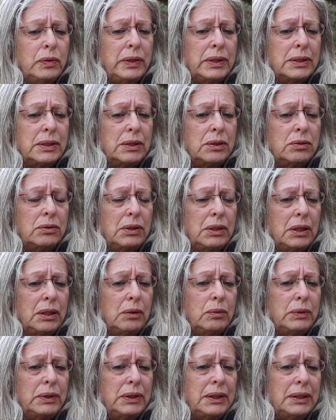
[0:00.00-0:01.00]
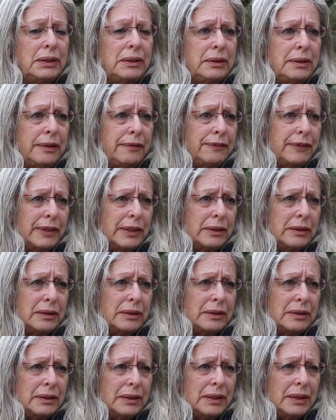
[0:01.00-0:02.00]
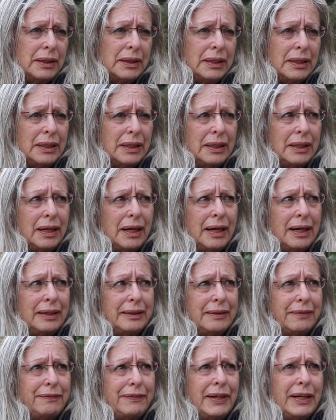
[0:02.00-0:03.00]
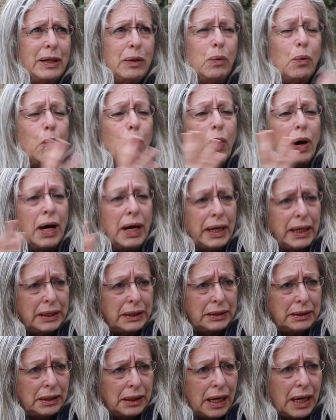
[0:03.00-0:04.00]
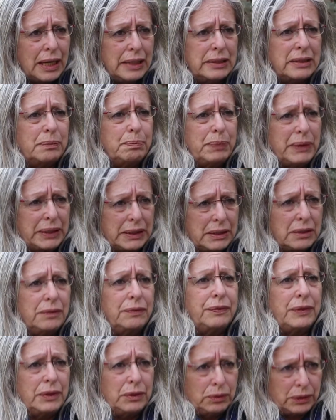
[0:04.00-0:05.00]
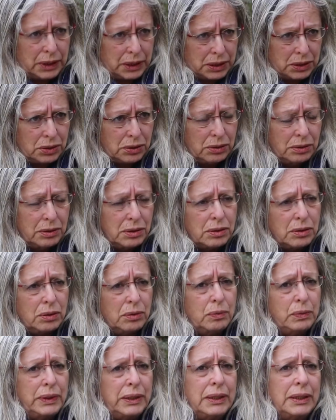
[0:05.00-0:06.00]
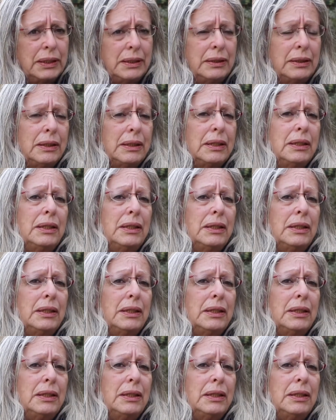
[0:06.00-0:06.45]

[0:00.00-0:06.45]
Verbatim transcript: is to deal with the different and the very wide aspects of education so we can